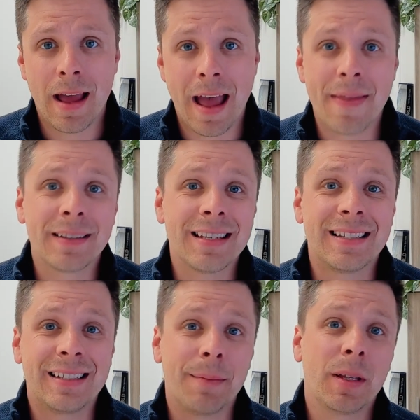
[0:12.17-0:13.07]
And this
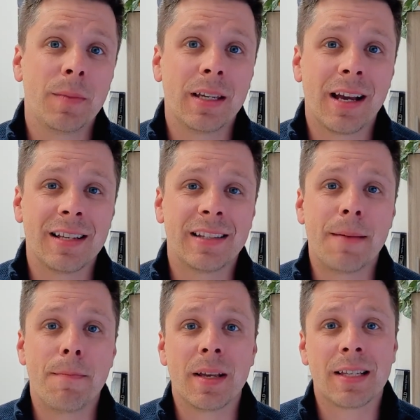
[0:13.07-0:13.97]
is simply because
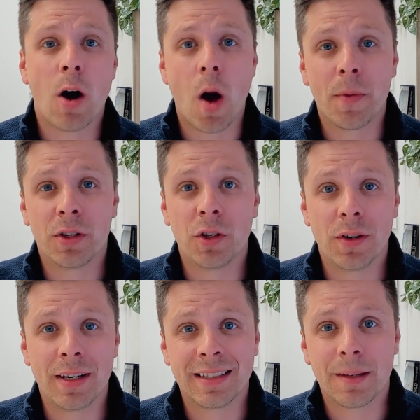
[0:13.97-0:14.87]
they missed
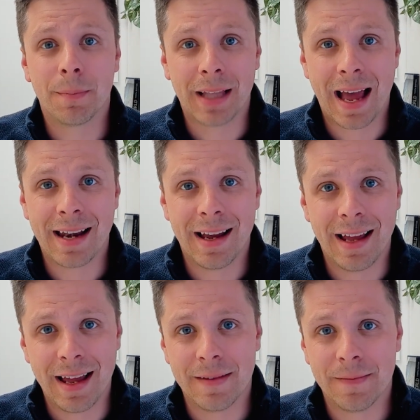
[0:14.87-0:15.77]
opportunities to plan
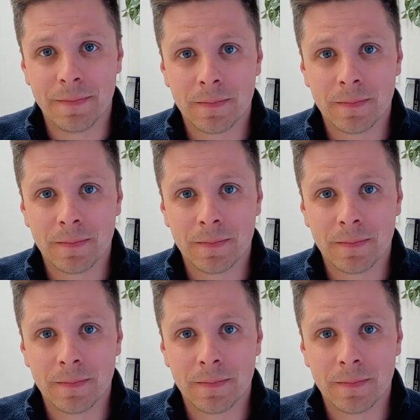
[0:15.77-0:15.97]
ahead.